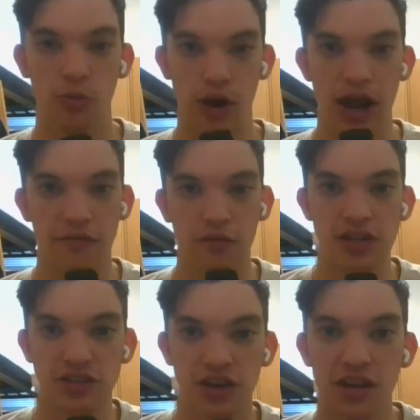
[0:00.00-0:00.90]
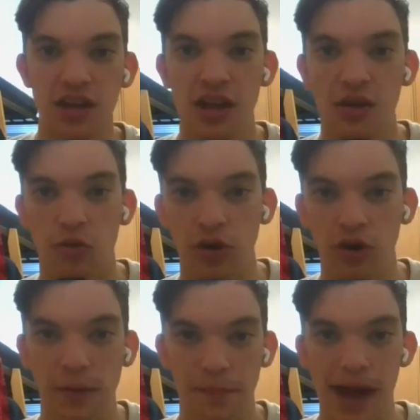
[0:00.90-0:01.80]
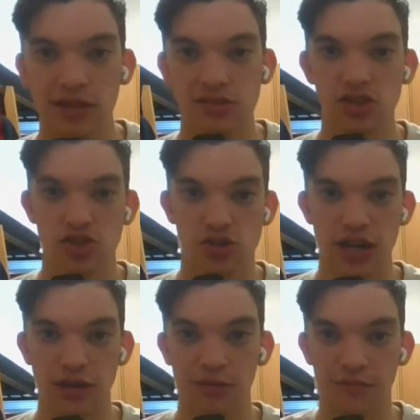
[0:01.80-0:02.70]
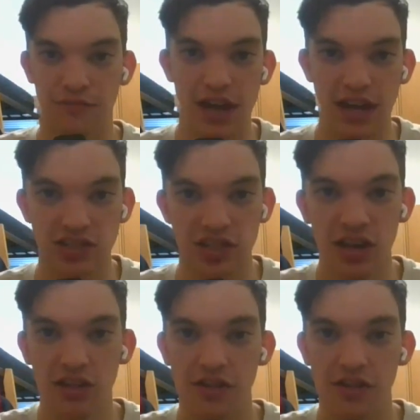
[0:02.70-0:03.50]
We're halfway done. We're going back to the trade with Vegas.